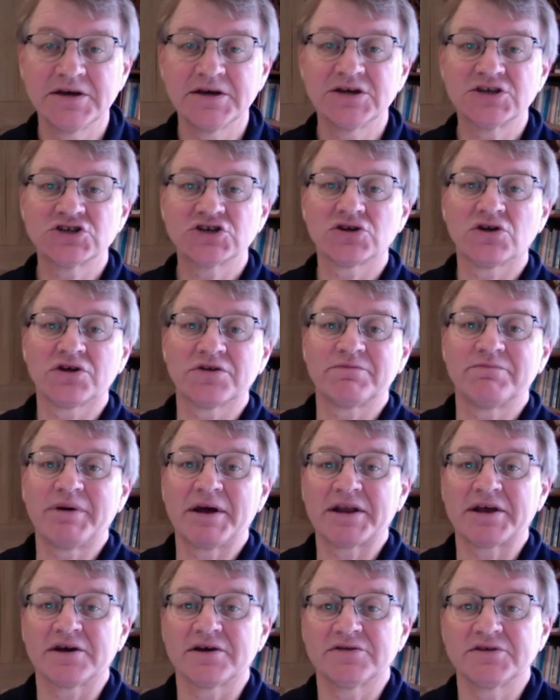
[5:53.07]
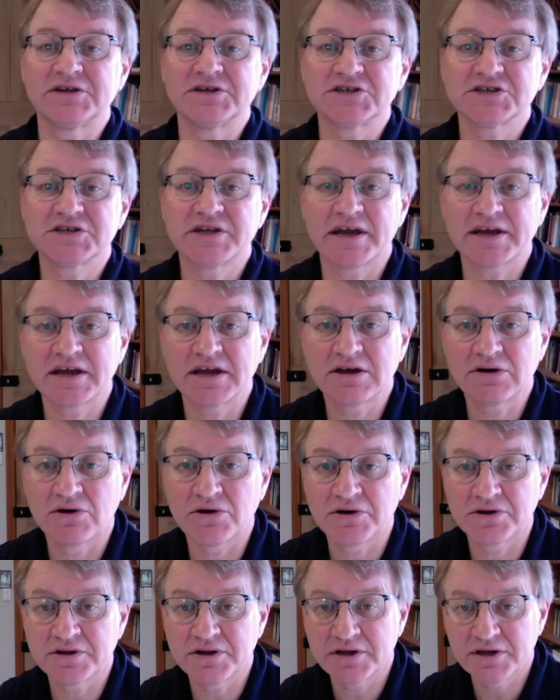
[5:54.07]
It's a lot better than snacking
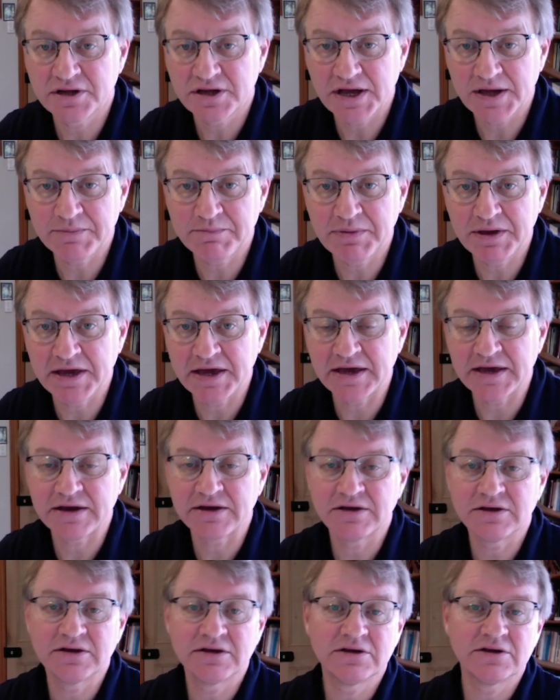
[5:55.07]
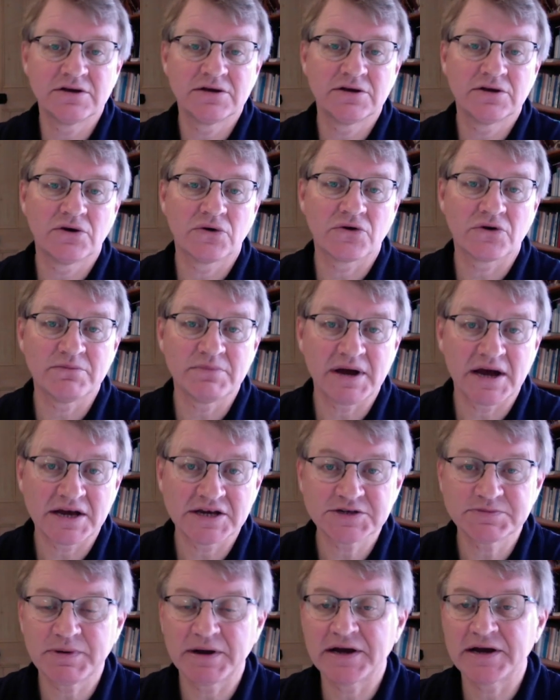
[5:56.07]
on a beer or a
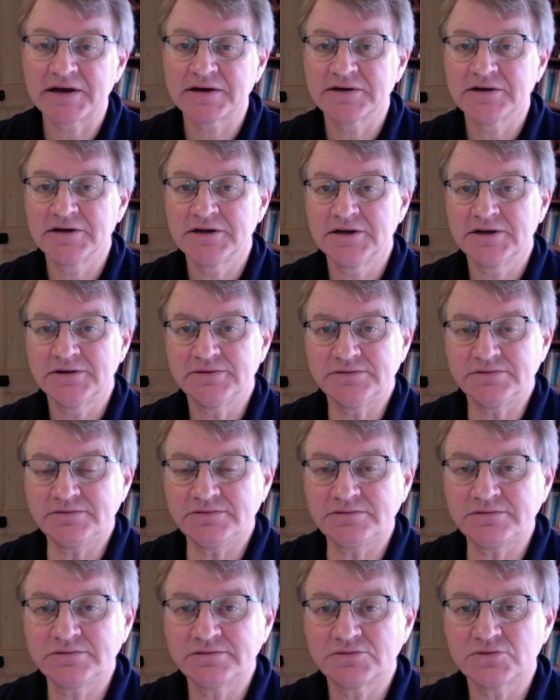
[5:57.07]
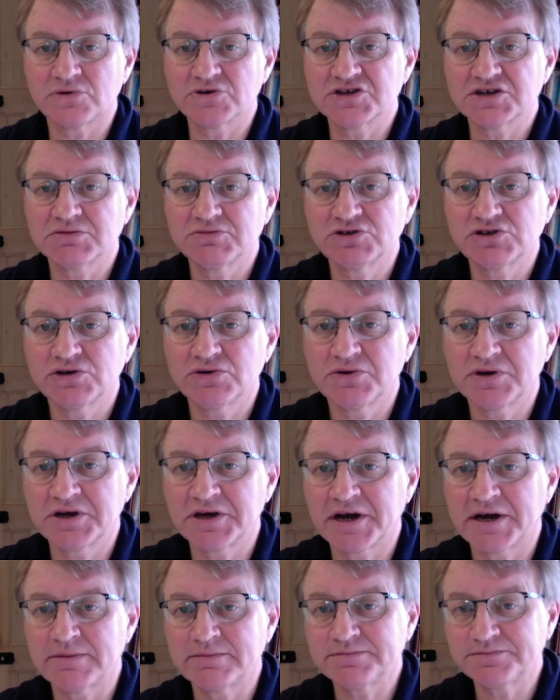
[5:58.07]
Mars bar or some chewing
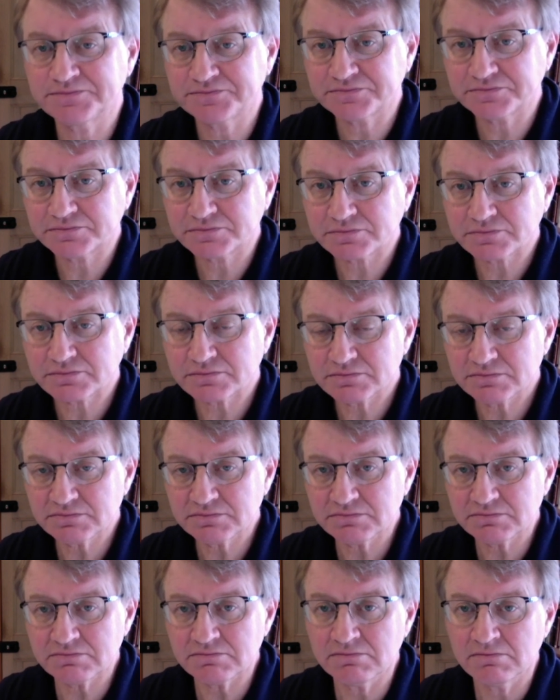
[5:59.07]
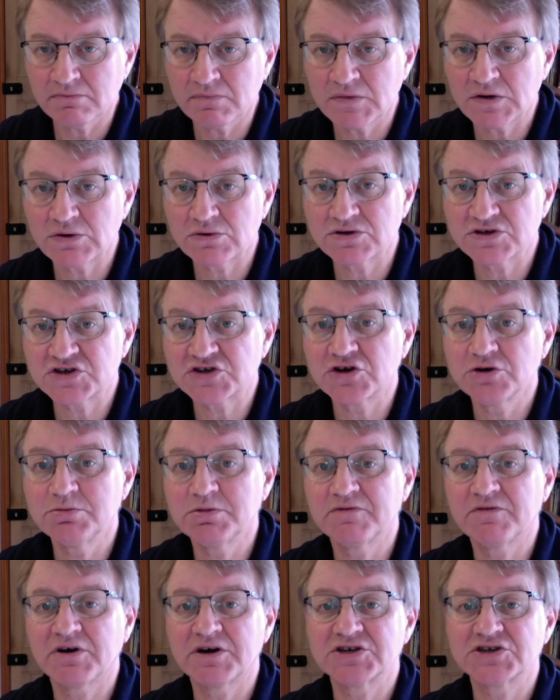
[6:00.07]
gum or a scoop
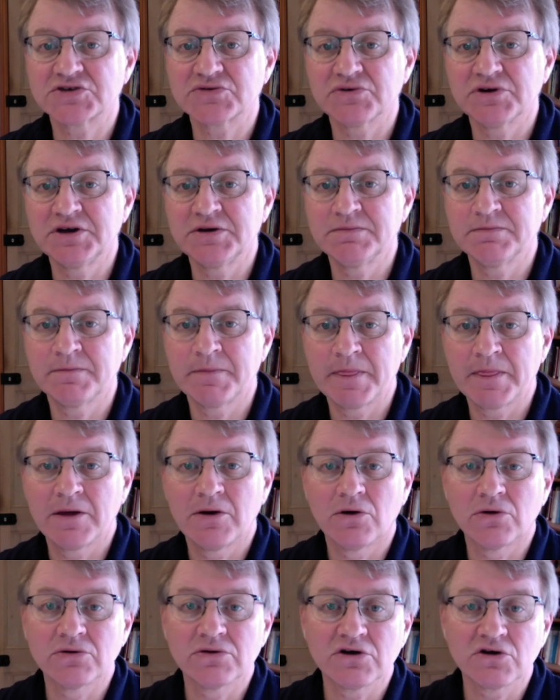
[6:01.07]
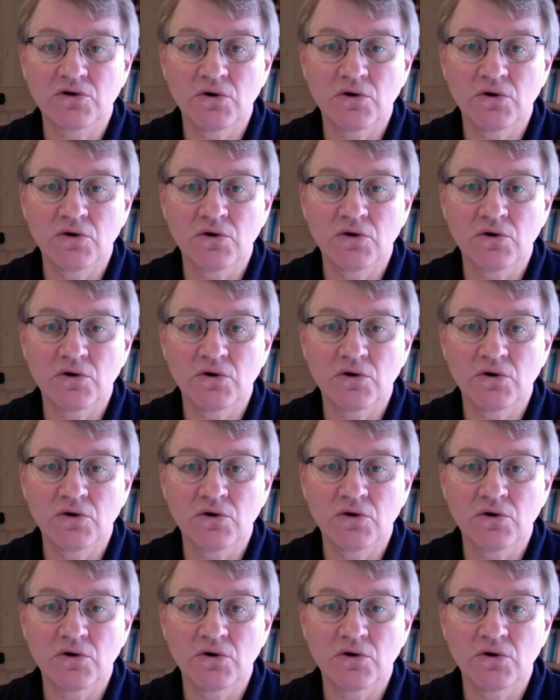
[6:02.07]
of ice cream or a